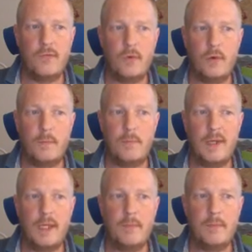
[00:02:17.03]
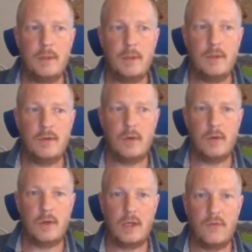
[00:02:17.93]
4 people
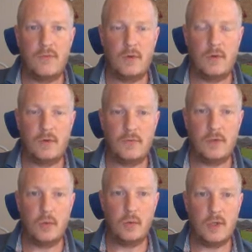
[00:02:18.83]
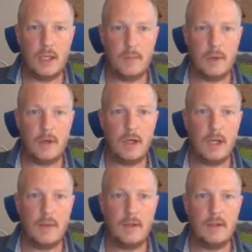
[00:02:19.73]
talking in front of the UK
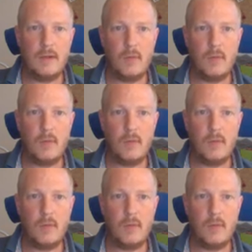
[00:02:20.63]
Parliament,